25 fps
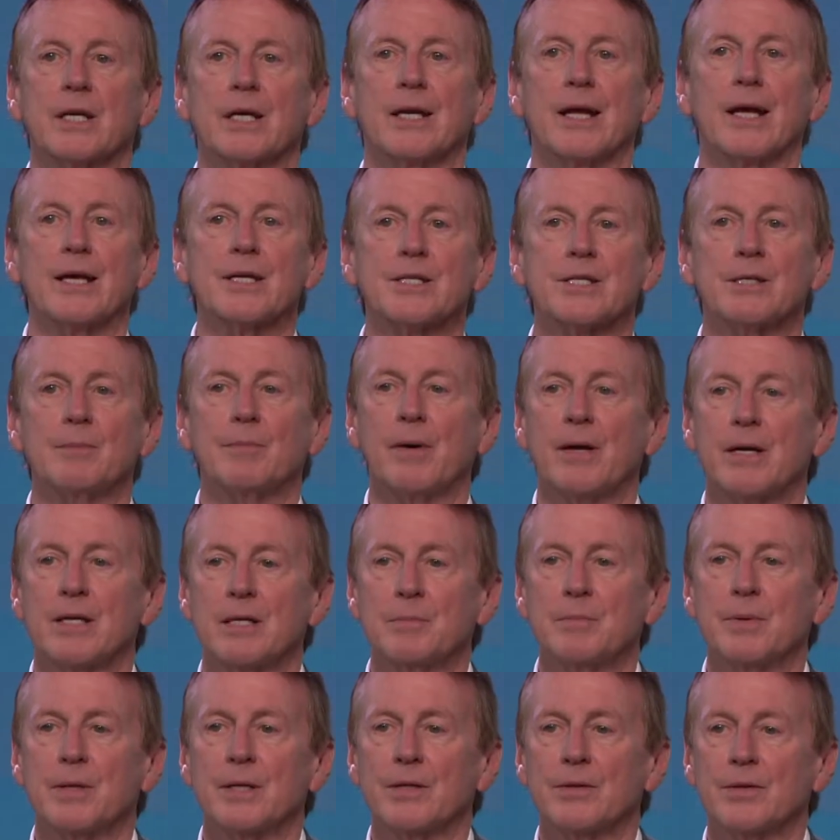and ask somebody
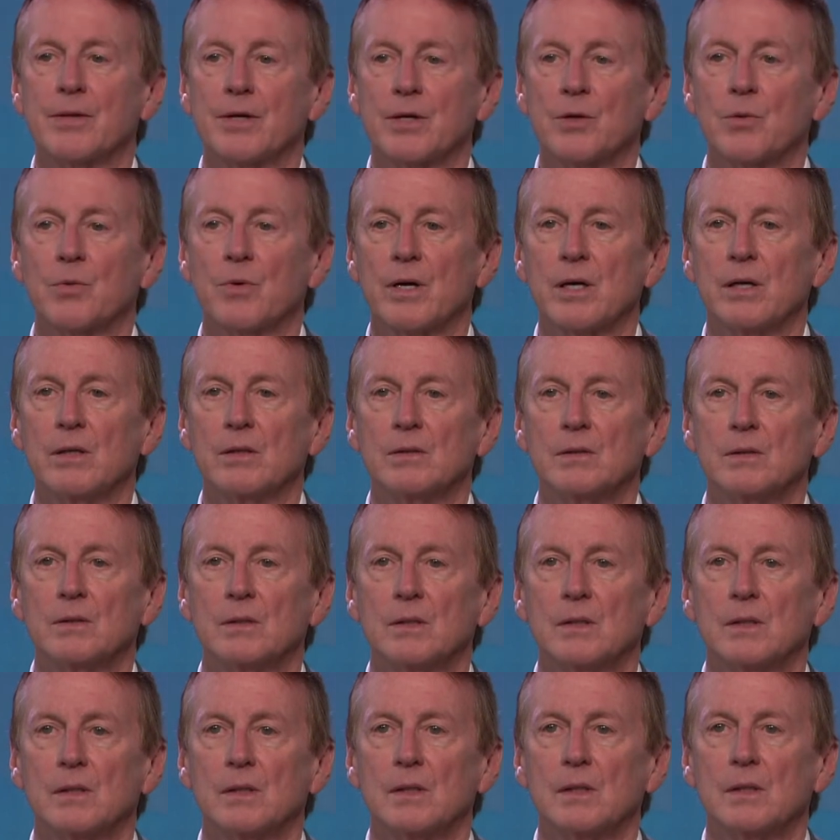to be in their well,
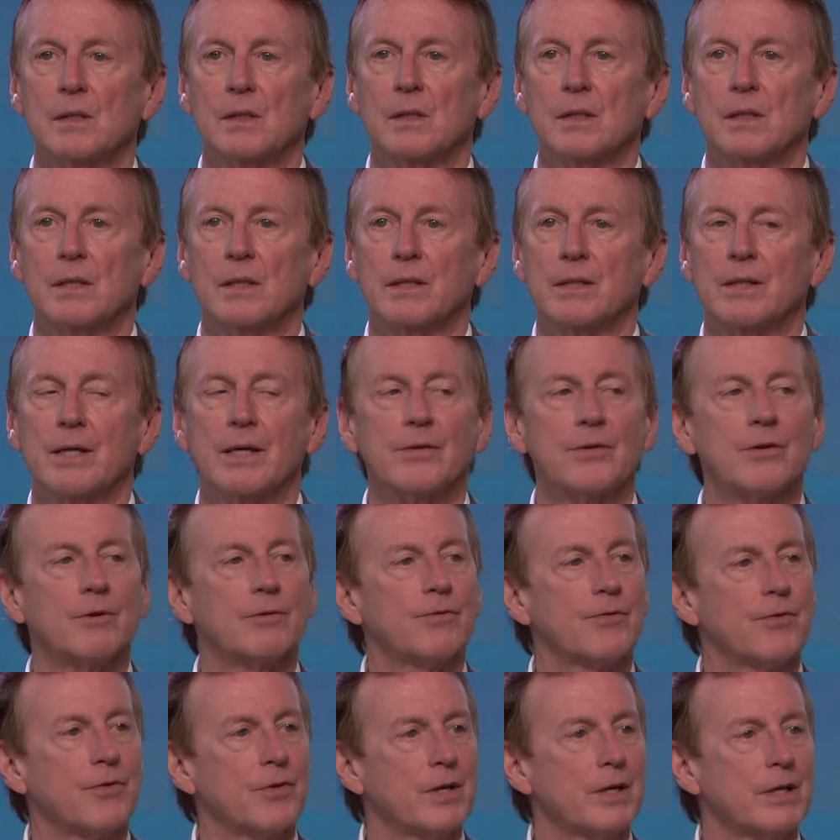that their
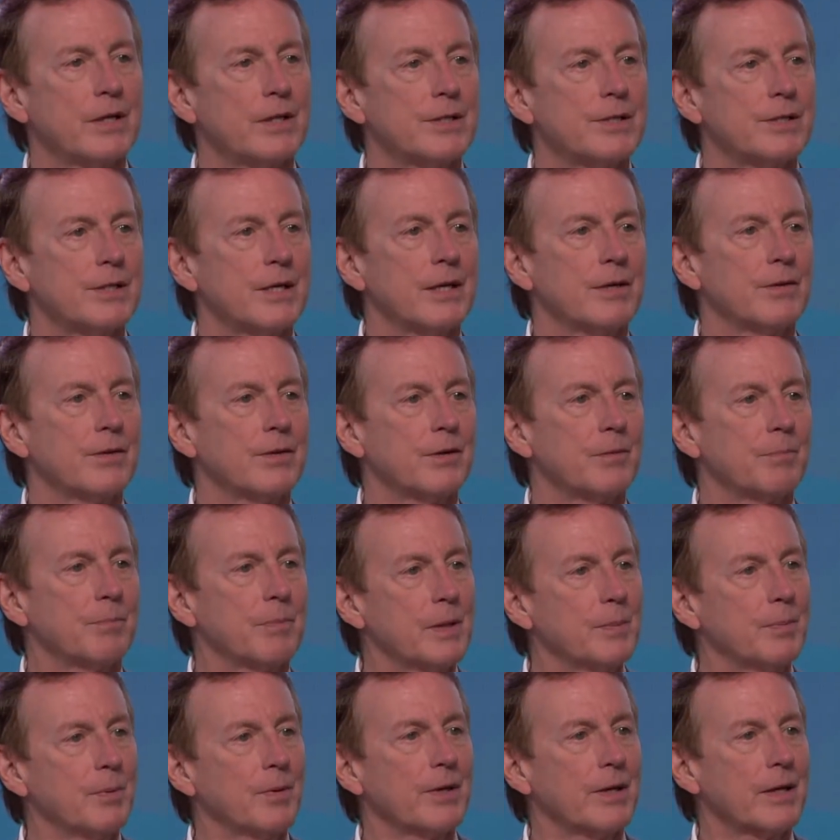friends and their
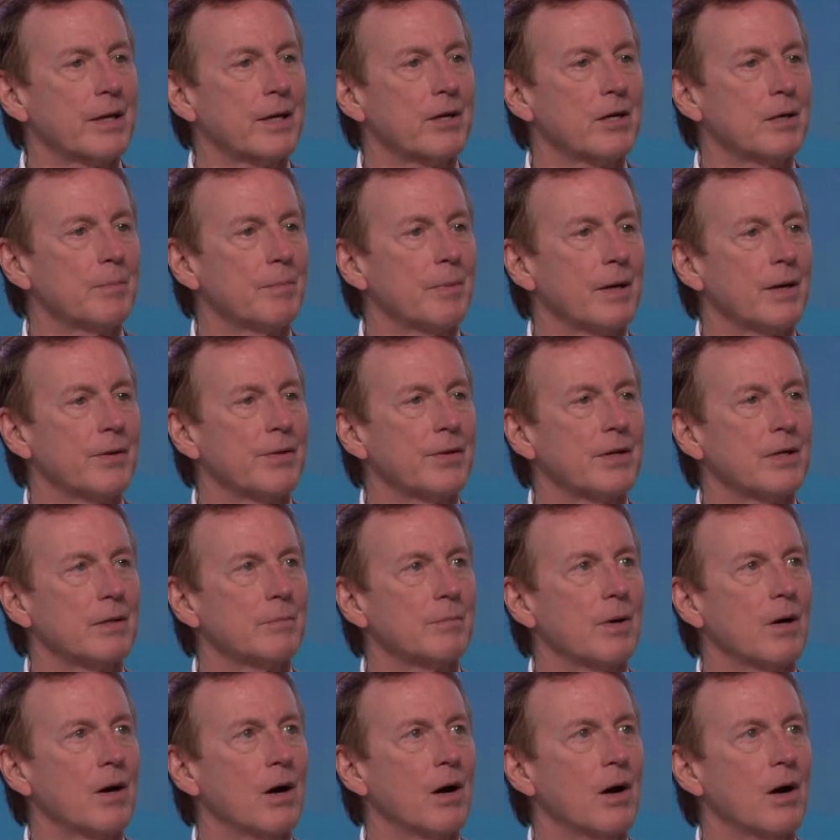people that care about them